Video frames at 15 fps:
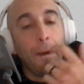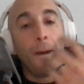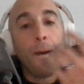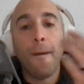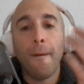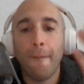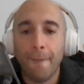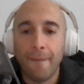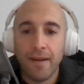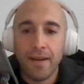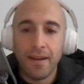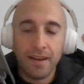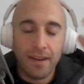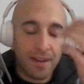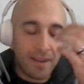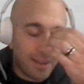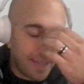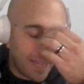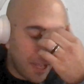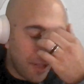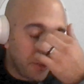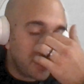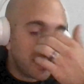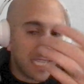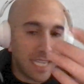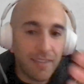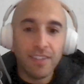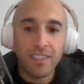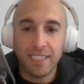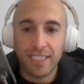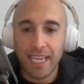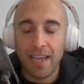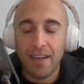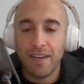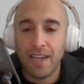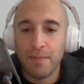Oh, health savings account.